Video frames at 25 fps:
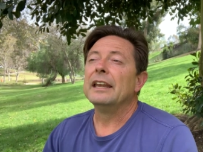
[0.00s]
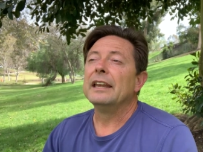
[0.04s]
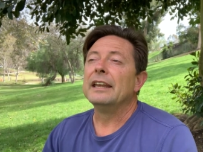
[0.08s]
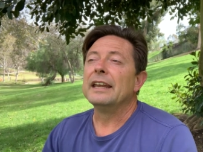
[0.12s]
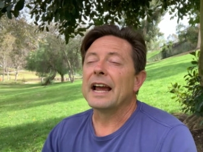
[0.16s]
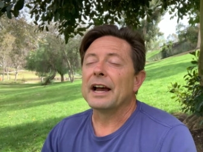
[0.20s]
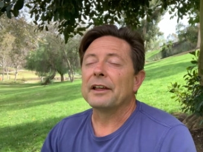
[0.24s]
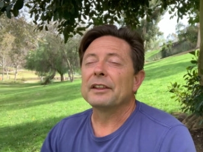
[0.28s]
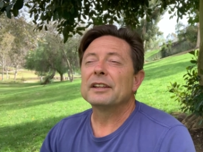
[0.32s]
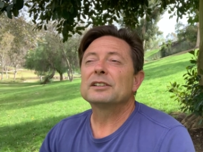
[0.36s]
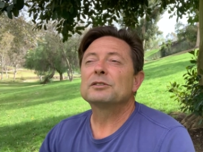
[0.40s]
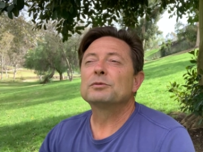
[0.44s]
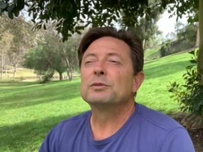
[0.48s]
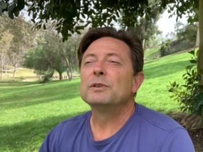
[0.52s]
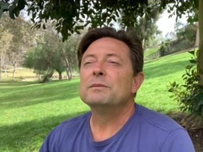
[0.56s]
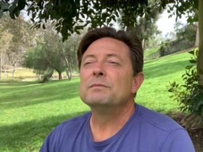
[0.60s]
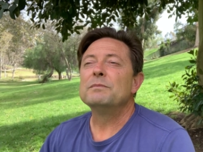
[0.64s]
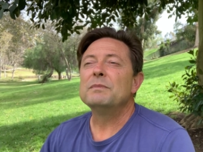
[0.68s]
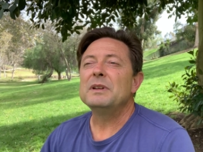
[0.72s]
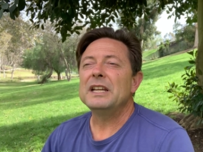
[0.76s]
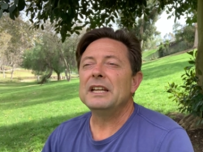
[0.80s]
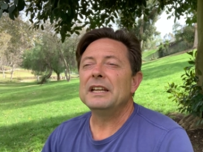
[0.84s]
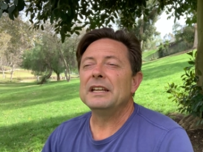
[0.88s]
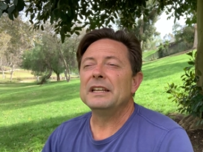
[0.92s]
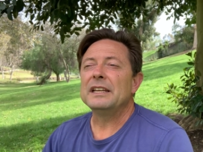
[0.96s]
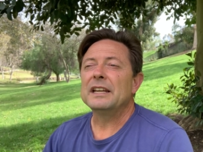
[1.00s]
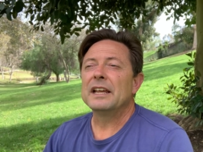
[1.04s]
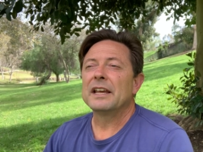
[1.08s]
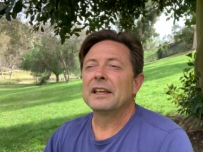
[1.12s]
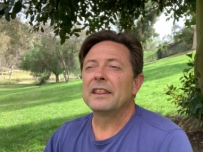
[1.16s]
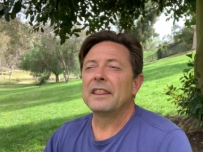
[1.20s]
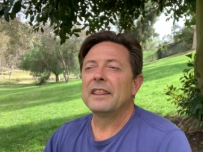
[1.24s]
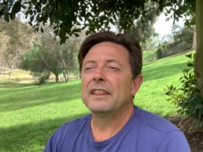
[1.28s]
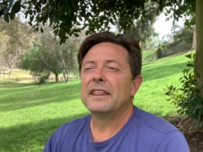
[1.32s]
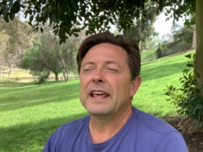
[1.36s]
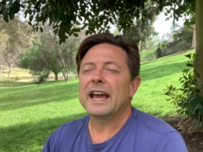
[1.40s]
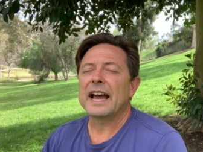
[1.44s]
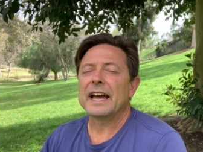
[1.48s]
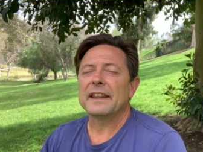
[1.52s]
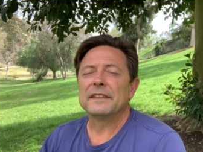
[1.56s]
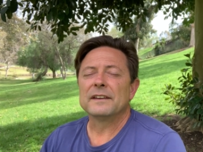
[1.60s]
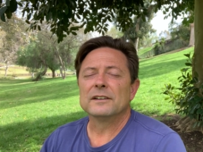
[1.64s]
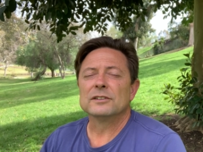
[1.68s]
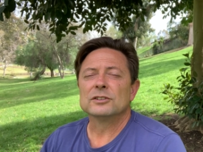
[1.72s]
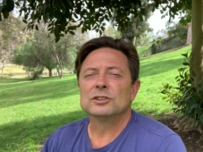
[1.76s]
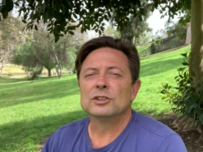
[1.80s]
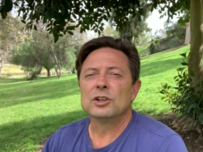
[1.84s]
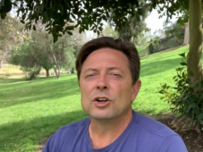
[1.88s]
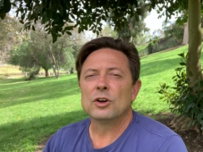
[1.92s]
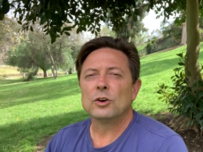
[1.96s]
Now, this would mean that
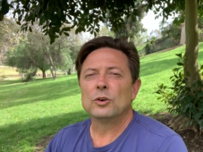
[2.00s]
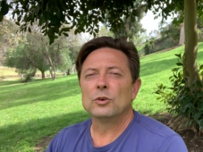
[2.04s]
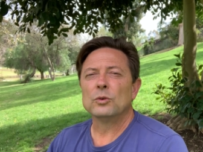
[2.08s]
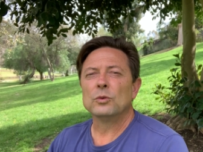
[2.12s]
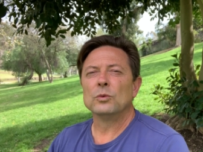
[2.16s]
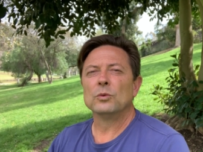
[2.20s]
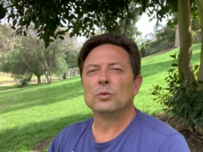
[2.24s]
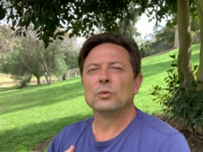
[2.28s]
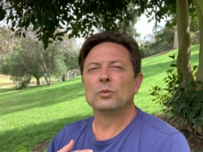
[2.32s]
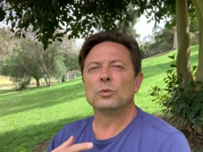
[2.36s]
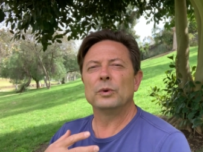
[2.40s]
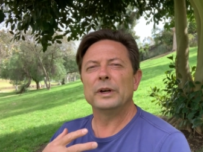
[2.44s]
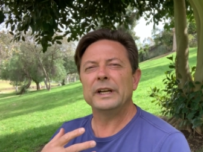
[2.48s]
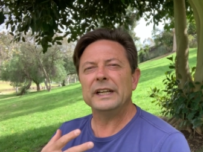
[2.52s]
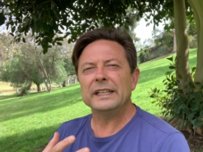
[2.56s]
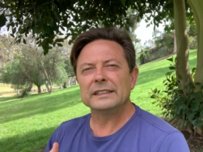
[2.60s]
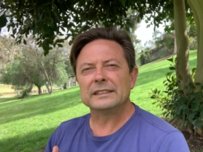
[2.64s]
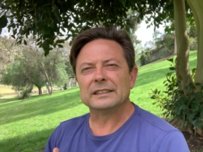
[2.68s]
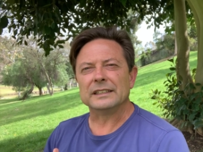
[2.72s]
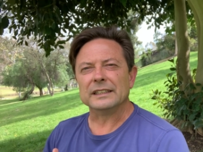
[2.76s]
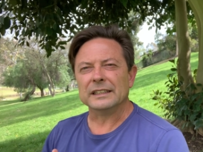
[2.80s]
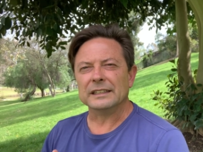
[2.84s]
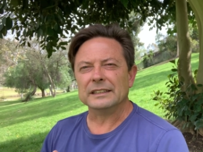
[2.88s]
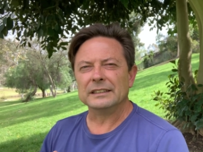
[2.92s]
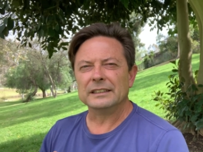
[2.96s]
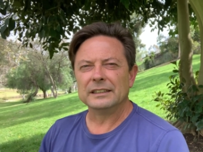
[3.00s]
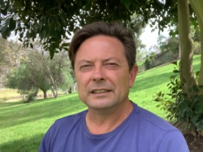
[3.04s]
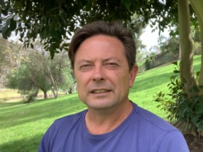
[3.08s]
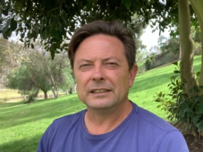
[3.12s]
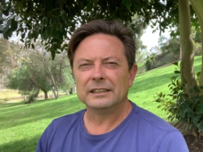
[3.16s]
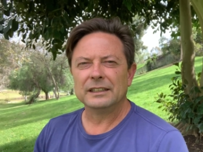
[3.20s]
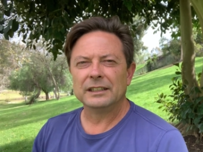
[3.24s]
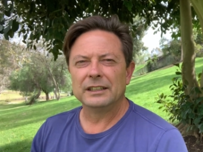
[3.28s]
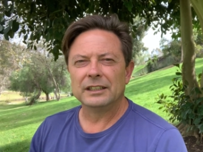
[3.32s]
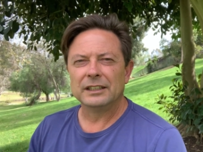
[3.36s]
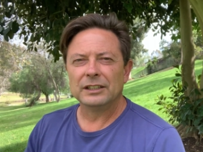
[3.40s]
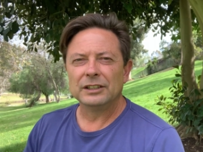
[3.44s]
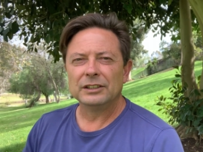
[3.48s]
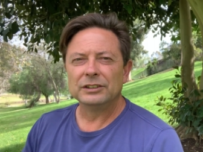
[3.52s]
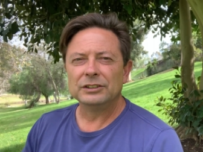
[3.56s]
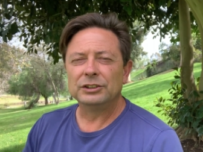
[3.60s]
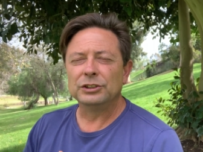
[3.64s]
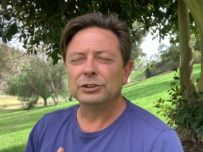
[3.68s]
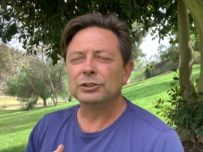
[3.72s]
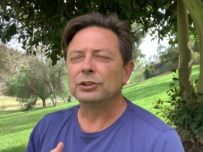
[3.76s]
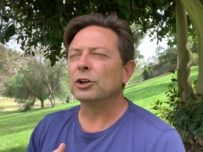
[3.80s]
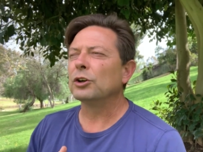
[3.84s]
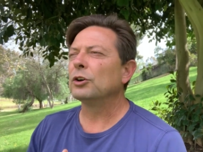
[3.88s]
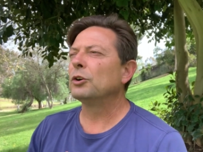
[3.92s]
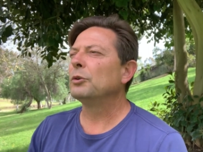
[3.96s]
there's no reason
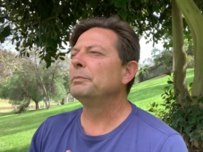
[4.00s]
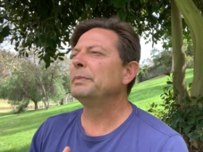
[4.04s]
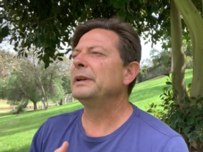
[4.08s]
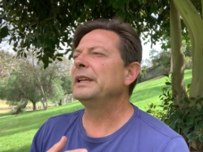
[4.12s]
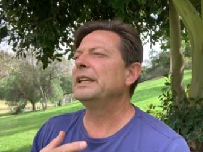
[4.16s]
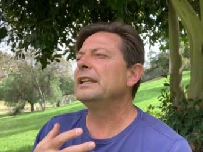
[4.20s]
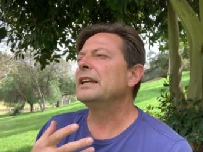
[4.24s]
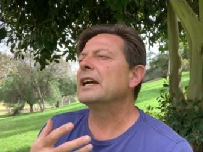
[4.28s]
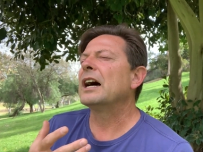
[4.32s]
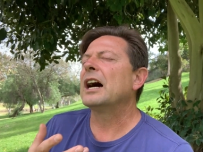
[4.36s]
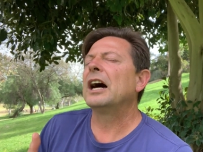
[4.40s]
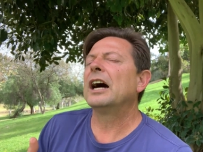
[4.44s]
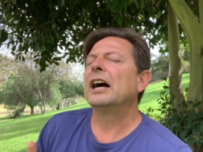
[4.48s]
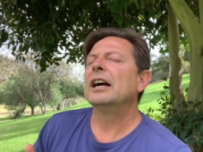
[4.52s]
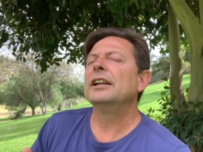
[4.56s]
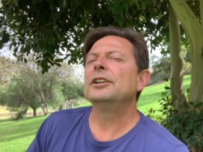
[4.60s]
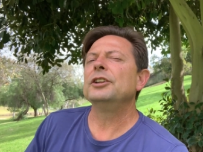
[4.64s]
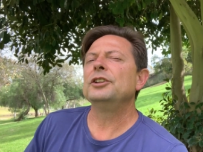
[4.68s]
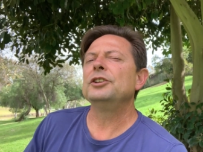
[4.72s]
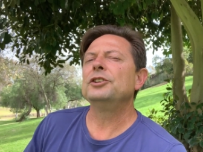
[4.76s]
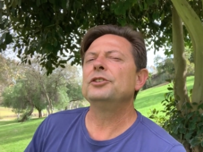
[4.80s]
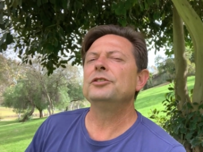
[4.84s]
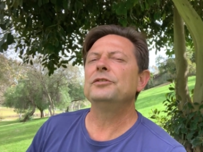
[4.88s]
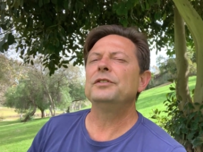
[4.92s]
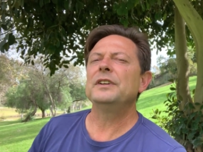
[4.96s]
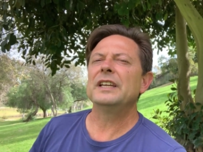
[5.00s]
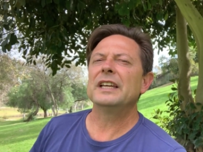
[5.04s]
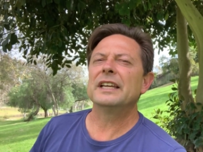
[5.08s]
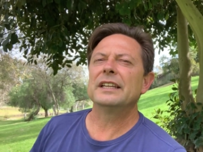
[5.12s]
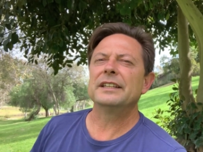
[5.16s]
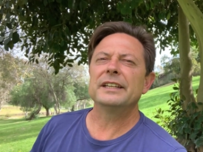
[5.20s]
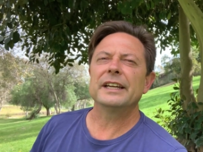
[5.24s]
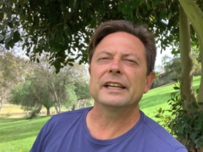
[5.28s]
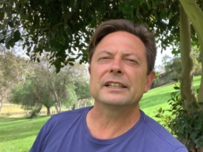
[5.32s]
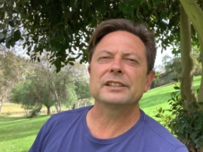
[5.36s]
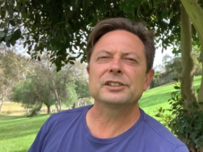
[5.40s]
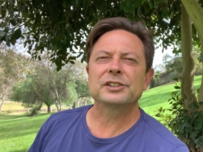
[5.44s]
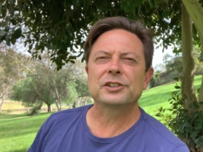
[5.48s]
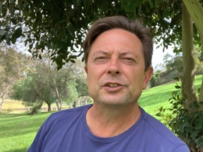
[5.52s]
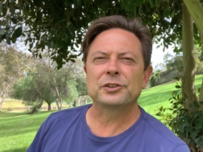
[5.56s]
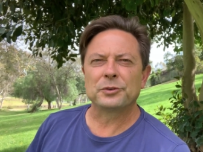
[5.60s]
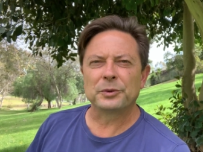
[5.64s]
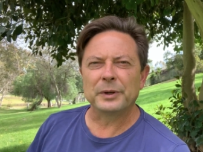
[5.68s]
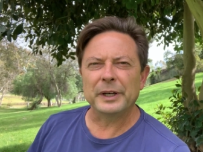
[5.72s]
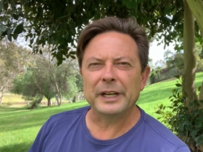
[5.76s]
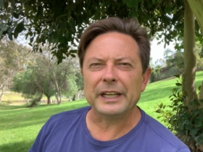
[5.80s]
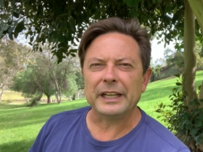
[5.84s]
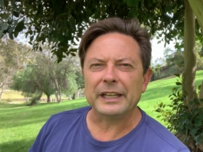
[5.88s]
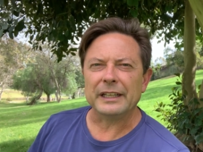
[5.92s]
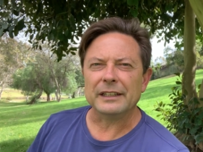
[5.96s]
to go beyond UV index
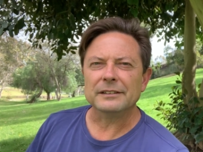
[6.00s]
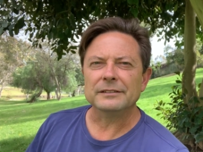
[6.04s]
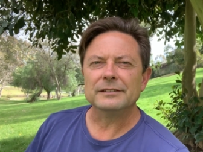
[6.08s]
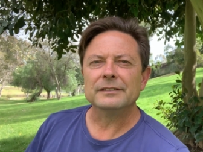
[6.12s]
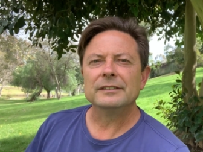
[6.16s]
3,